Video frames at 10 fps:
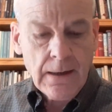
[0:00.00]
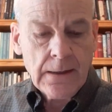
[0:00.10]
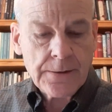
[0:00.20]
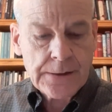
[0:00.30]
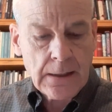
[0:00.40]

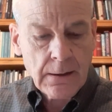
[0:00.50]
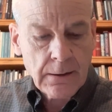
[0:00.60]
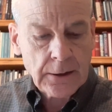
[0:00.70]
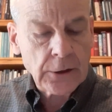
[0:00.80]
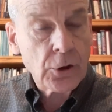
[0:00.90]
You see,
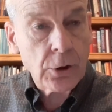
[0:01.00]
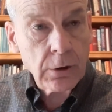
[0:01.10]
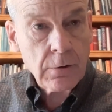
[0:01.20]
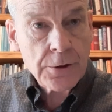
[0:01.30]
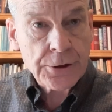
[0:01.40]
the
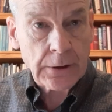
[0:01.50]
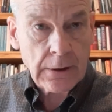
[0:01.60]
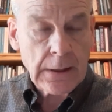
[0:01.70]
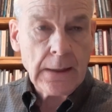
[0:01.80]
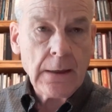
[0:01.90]

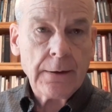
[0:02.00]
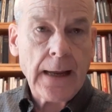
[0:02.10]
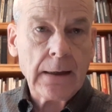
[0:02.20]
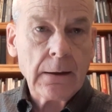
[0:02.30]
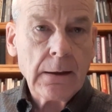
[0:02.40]
conclusion
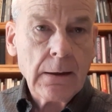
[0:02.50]
that